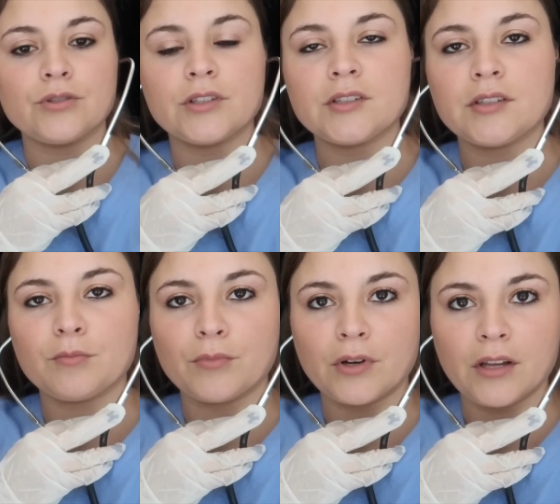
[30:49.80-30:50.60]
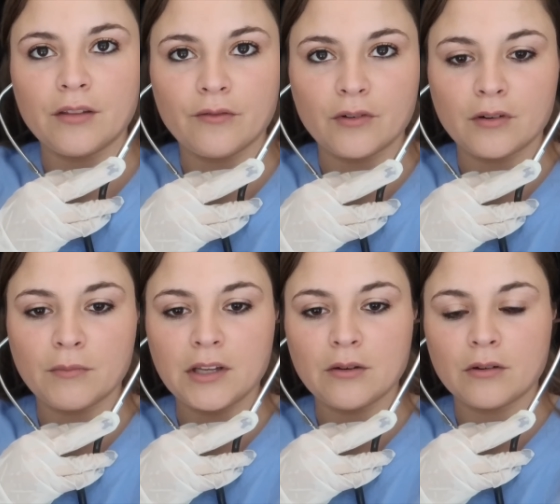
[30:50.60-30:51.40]
So just breathe for
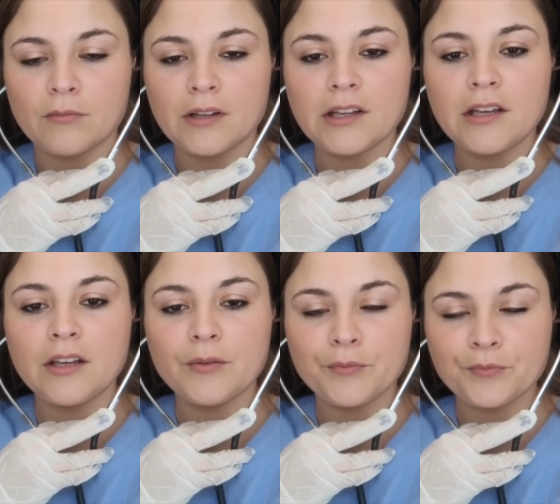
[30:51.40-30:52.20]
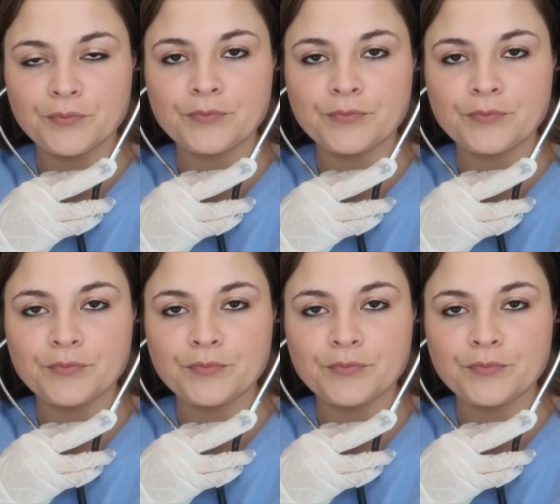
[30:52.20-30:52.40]
me normally.